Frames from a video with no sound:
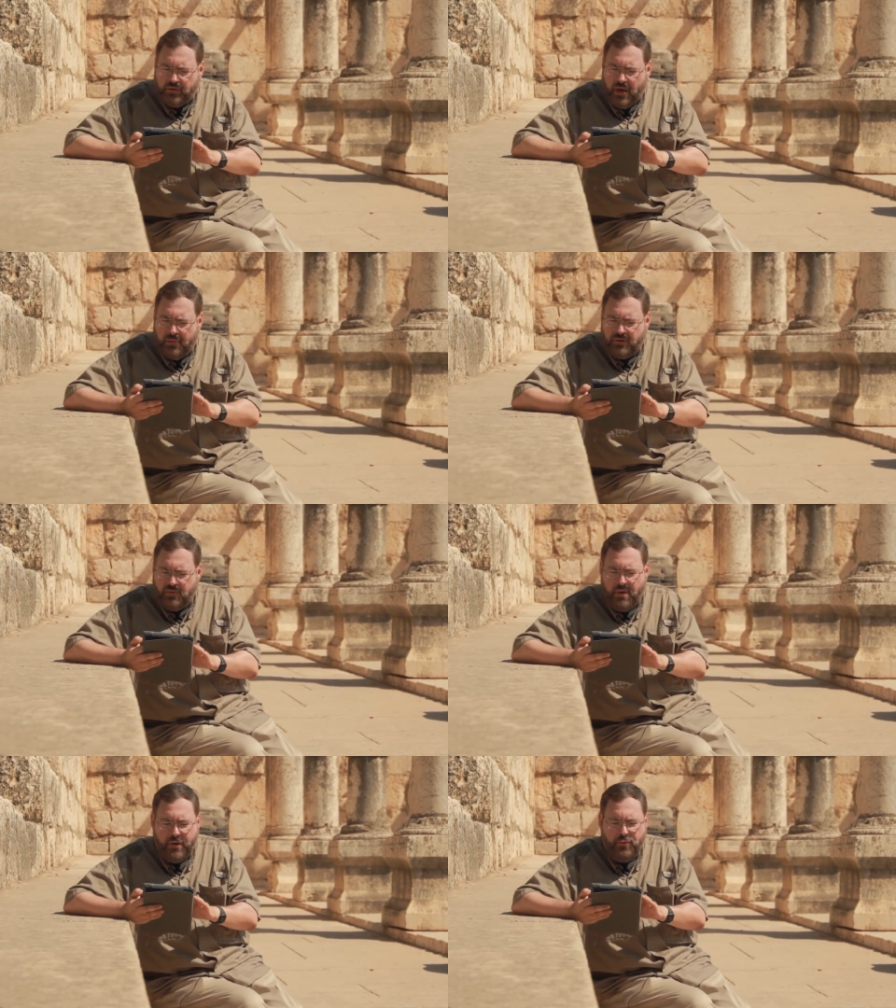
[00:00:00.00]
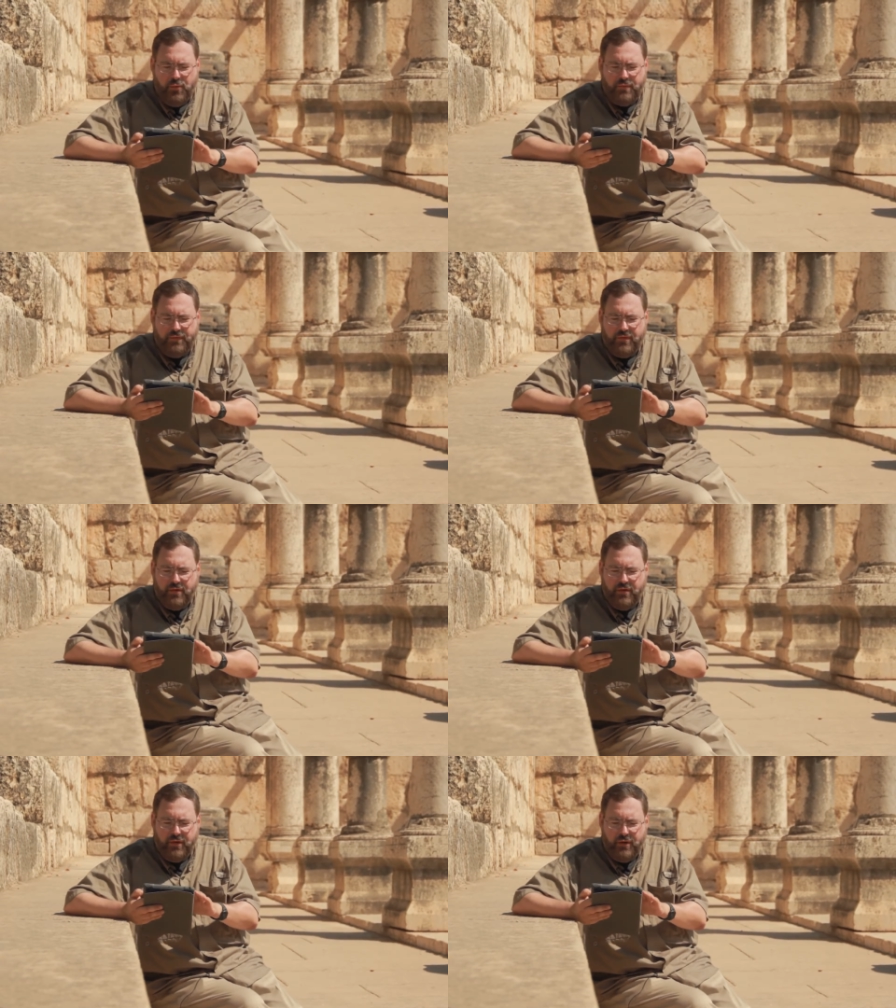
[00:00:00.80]
come under my roof.
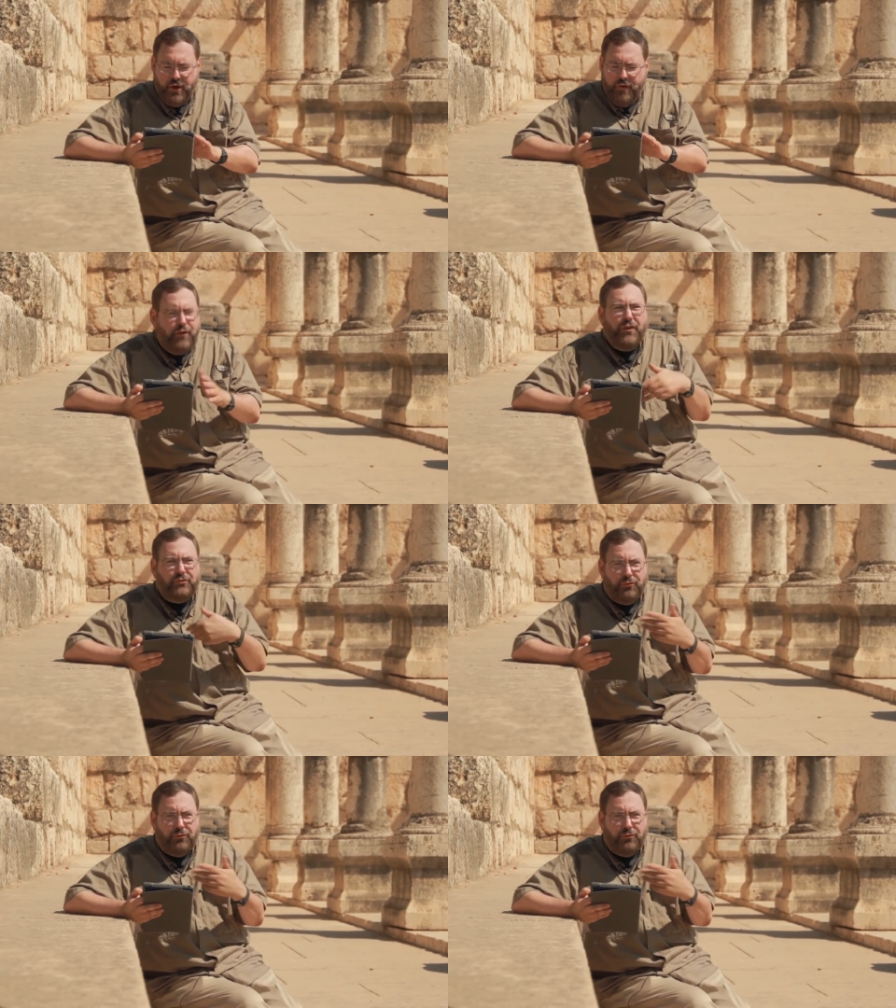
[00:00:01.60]
For this